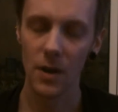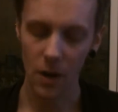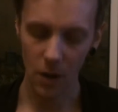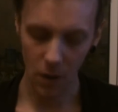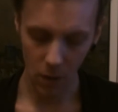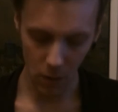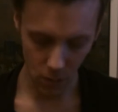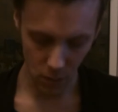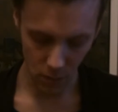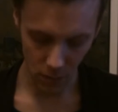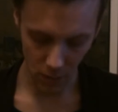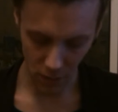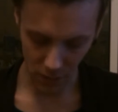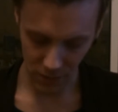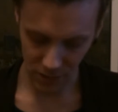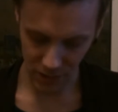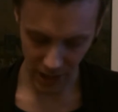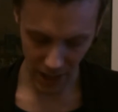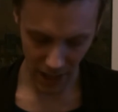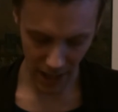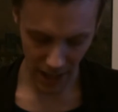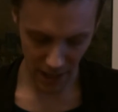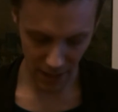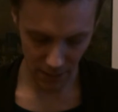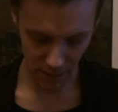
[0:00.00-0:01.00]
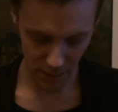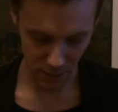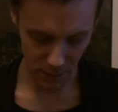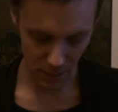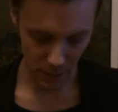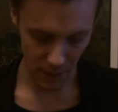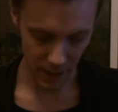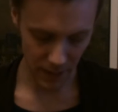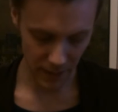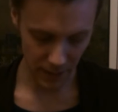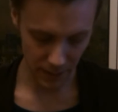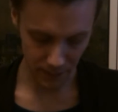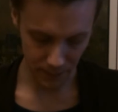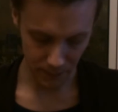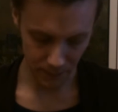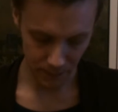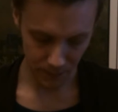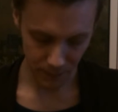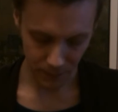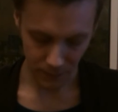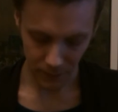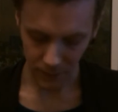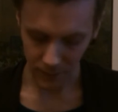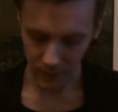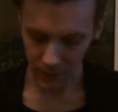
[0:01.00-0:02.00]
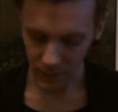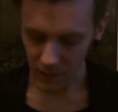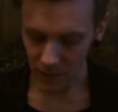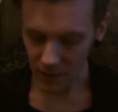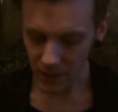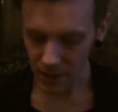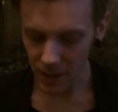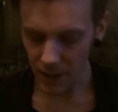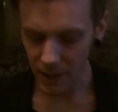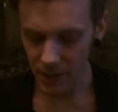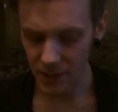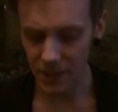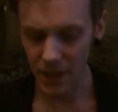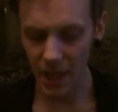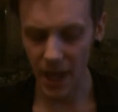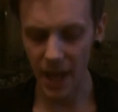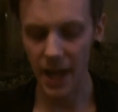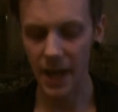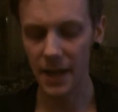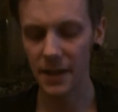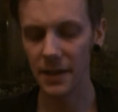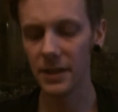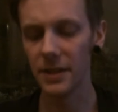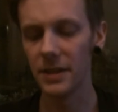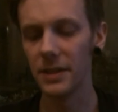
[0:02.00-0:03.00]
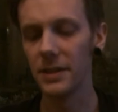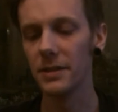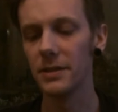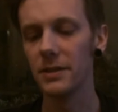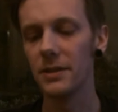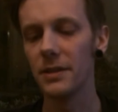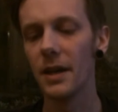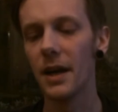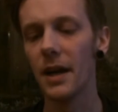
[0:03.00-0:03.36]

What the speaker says: All offset handles mean is that the